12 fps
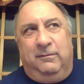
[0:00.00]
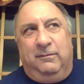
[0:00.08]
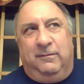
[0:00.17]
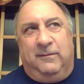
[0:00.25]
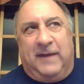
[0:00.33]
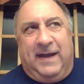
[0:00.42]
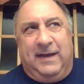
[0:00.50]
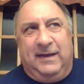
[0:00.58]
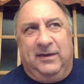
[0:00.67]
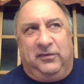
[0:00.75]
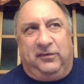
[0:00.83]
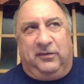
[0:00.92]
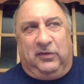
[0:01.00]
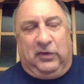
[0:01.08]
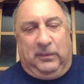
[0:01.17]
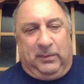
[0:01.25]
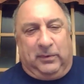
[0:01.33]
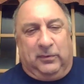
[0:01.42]
that is
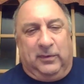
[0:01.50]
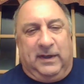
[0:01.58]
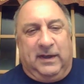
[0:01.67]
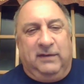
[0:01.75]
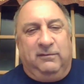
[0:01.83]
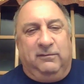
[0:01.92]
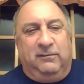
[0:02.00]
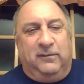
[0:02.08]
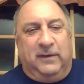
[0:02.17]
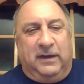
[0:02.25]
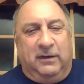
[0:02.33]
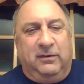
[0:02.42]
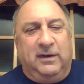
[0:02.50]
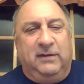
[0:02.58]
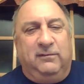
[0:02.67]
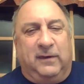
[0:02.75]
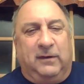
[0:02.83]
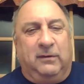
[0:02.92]
typically a very,
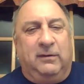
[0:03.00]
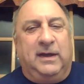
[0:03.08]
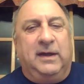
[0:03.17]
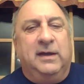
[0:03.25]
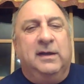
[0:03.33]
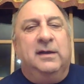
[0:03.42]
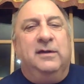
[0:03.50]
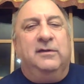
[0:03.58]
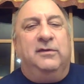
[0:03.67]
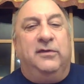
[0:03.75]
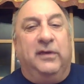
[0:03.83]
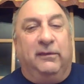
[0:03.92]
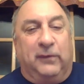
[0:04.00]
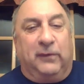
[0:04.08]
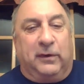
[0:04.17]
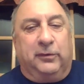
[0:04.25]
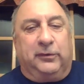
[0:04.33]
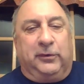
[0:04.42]
very
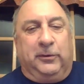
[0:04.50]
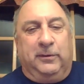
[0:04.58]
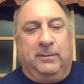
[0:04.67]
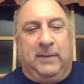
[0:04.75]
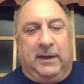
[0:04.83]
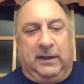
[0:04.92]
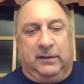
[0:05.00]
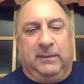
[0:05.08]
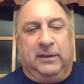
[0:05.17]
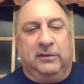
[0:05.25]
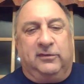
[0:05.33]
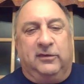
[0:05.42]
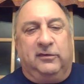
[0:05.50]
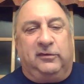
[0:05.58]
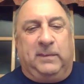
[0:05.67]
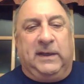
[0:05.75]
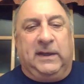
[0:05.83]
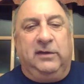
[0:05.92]
difficult turn to make because of the
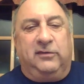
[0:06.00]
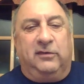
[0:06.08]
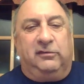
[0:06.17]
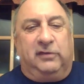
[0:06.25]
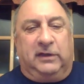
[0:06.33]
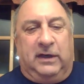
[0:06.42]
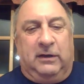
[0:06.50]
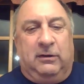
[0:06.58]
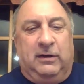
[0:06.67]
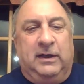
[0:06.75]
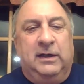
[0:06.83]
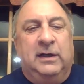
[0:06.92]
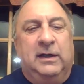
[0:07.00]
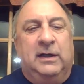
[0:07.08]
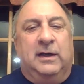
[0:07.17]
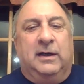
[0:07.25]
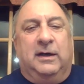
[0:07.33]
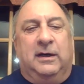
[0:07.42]
speeds that you carry,
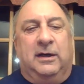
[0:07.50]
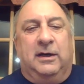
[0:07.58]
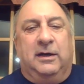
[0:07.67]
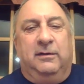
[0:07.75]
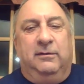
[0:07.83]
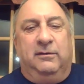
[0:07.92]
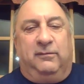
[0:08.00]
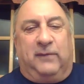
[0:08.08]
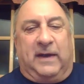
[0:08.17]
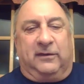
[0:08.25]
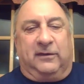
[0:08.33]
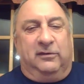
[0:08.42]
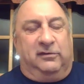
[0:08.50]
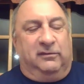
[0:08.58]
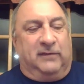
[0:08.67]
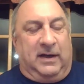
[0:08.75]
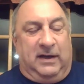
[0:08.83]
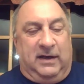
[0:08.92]
the fact that you've
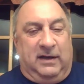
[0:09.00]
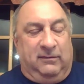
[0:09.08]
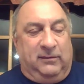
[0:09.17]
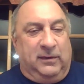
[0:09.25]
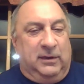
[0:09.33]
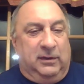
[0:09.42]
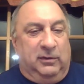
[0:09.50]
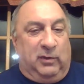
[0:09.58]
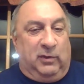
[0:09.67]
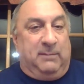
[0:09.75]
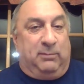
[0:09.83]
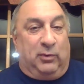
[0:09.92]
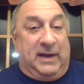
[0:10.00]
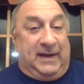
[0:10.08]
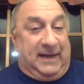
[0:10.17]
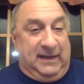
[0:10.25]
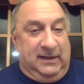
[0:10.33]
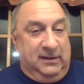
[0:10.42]
got to have great
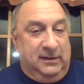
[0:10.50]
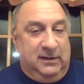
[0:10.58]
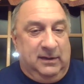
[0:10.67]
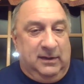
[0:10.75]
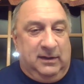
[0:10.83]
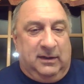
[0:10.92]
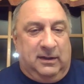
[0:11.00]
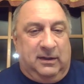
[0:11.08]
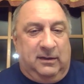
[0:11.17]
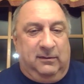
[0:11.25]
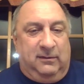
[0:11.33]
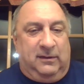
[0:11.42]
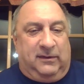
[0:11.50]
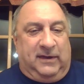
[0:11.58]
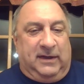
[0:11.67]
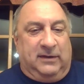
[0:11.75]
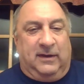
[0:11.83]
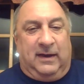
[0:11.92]
braking at the
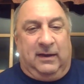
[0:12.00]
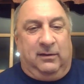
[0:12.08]
end of that,